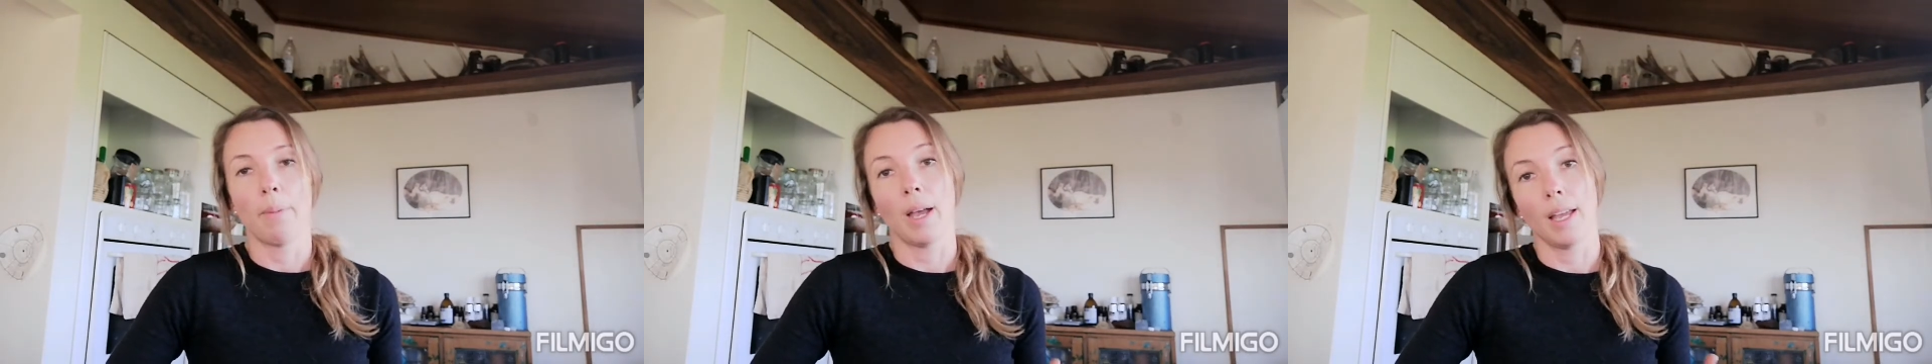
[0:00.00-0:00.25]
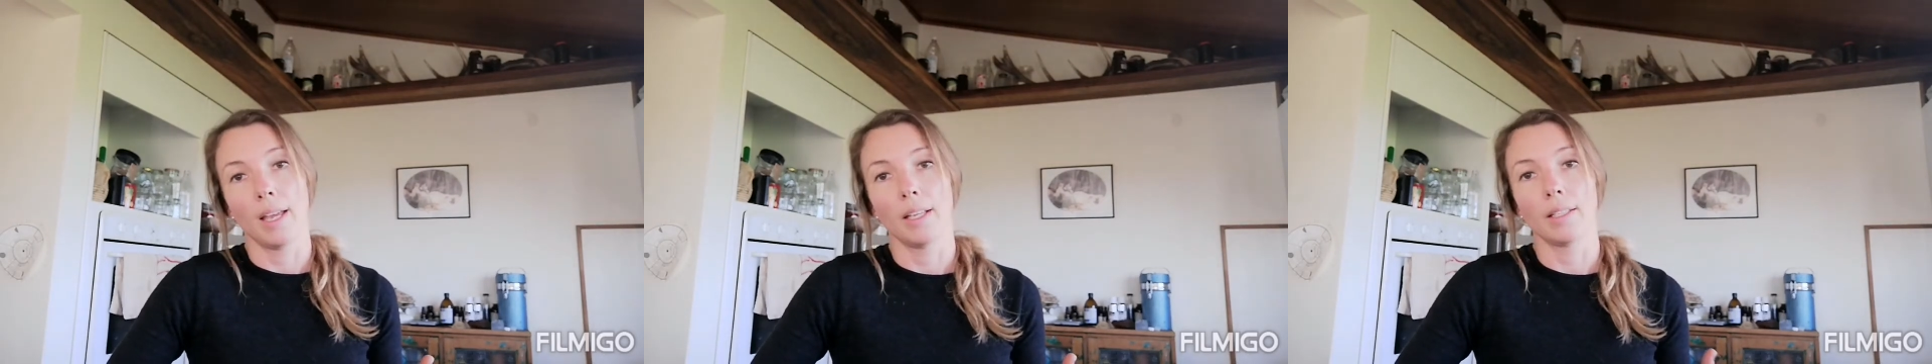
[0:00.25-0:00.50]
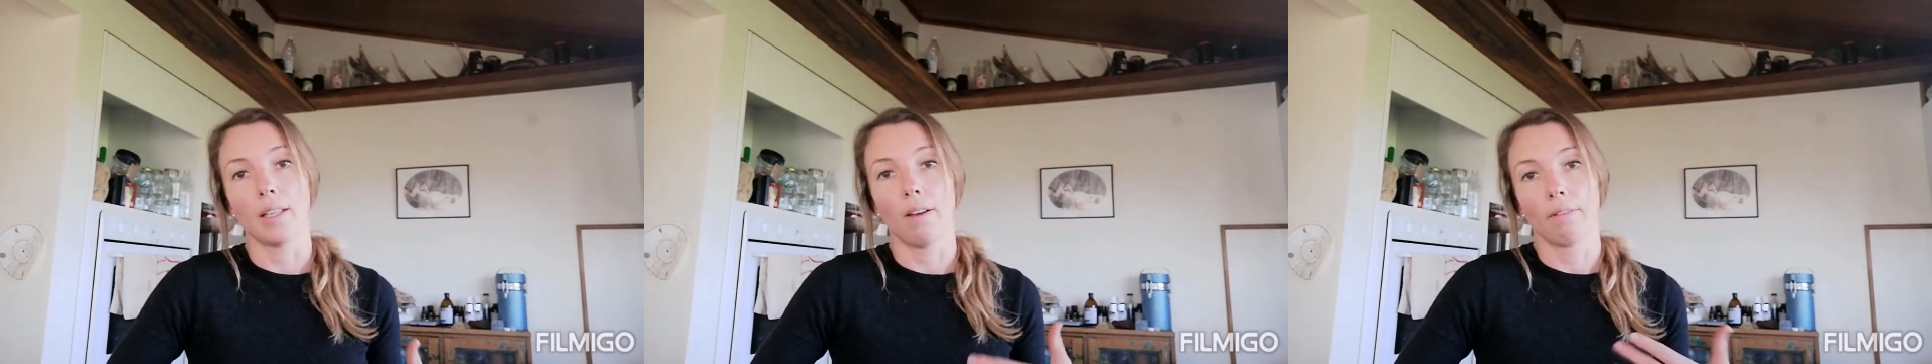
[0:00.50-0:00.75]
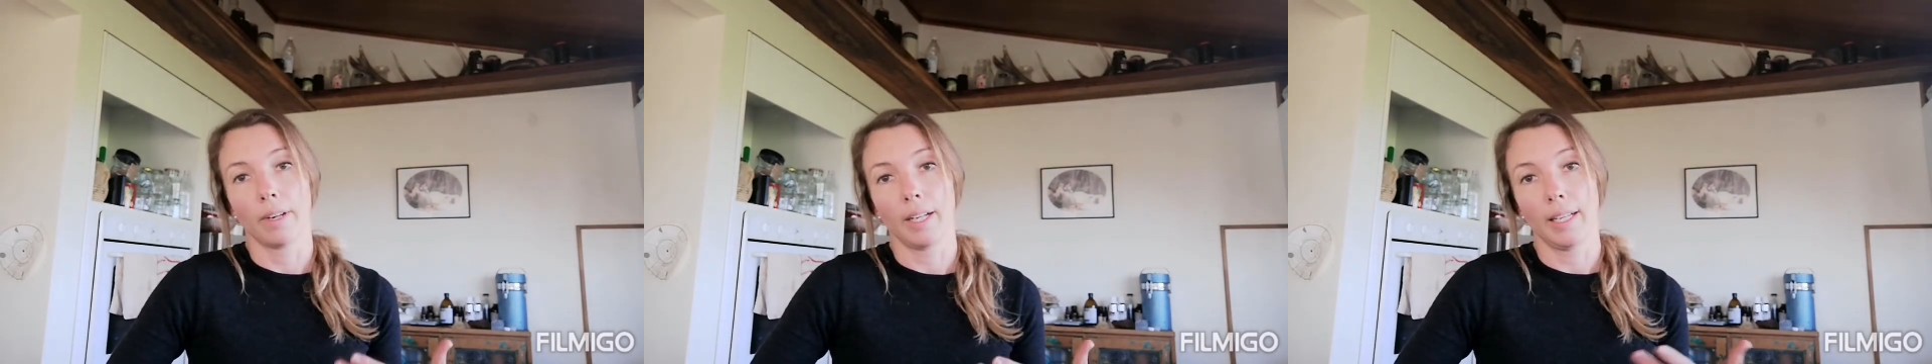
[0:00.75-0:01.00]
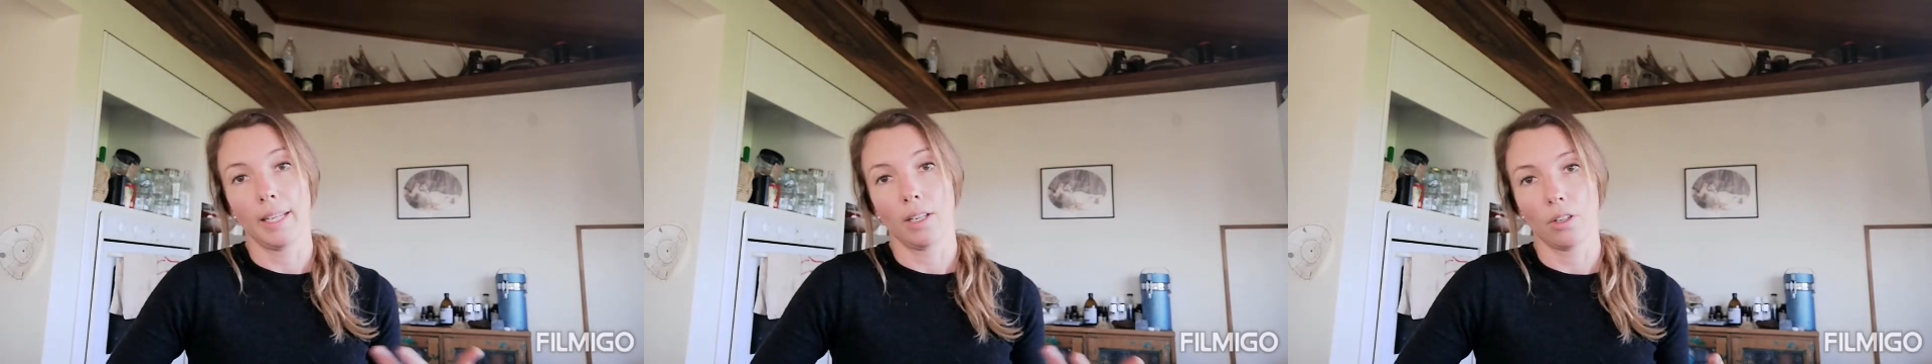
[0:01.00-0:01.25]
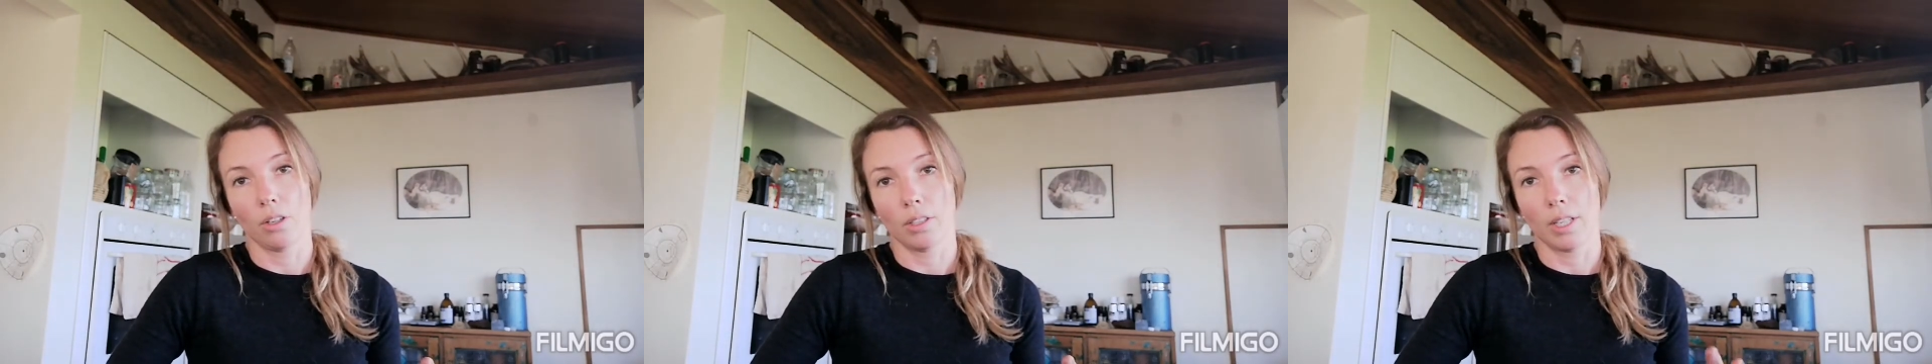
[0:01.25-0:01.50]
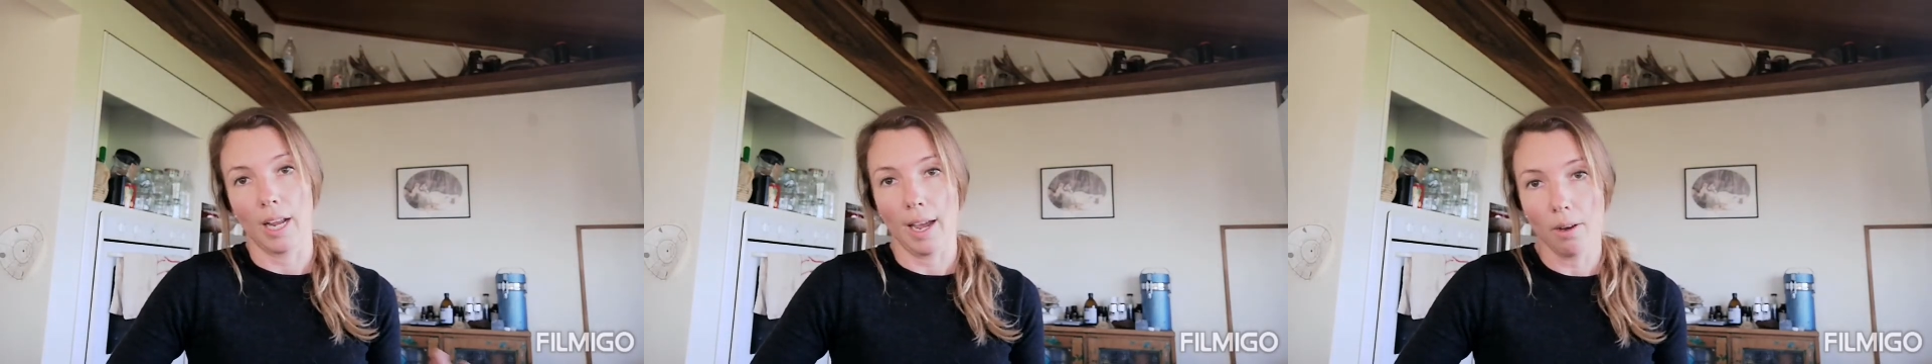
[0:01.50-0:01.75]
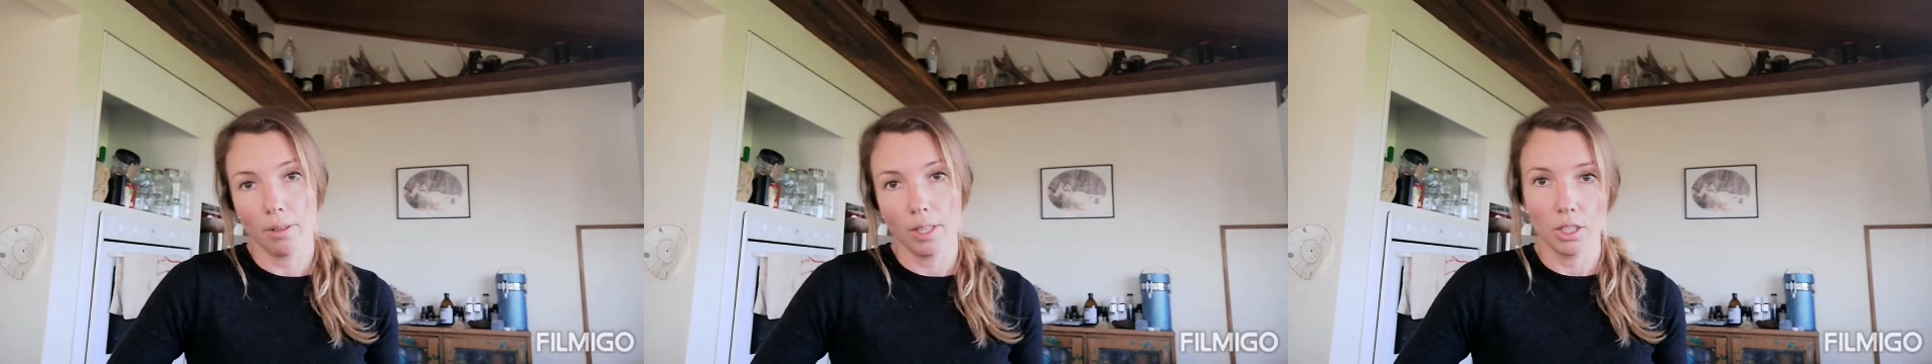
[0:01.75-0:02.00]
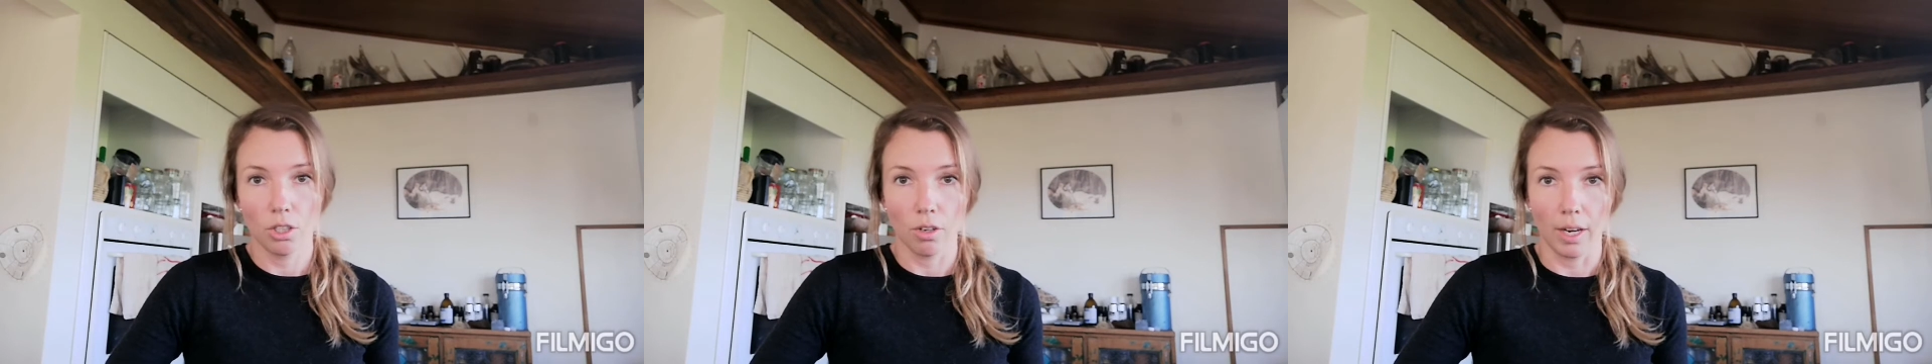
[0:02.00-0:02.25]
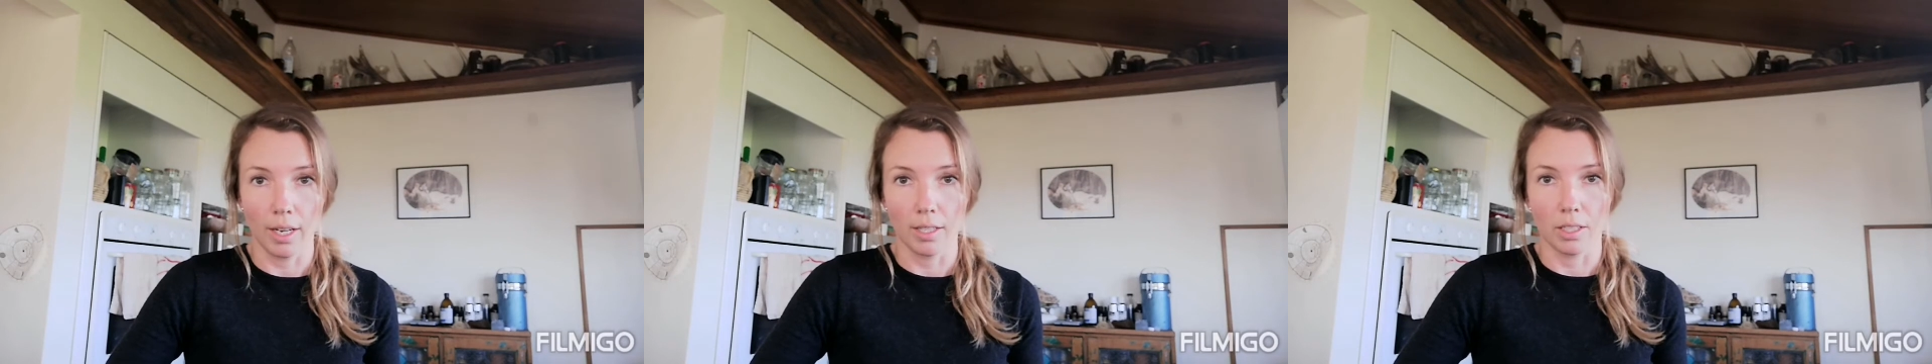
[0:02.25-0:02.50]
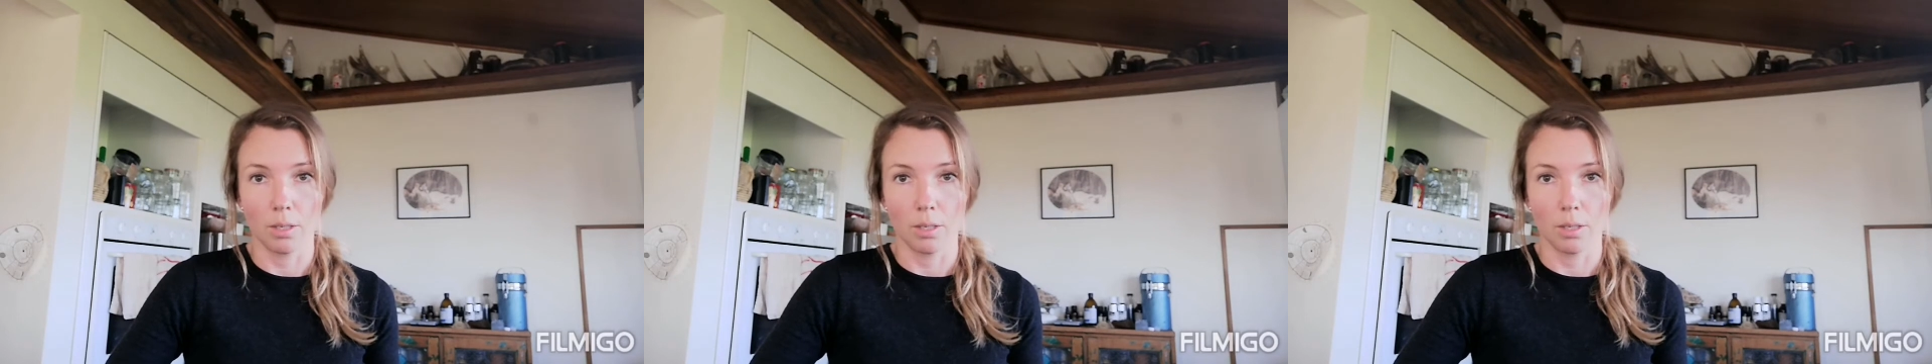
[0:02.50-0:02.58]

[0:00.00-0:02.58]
but is a really good healthy treat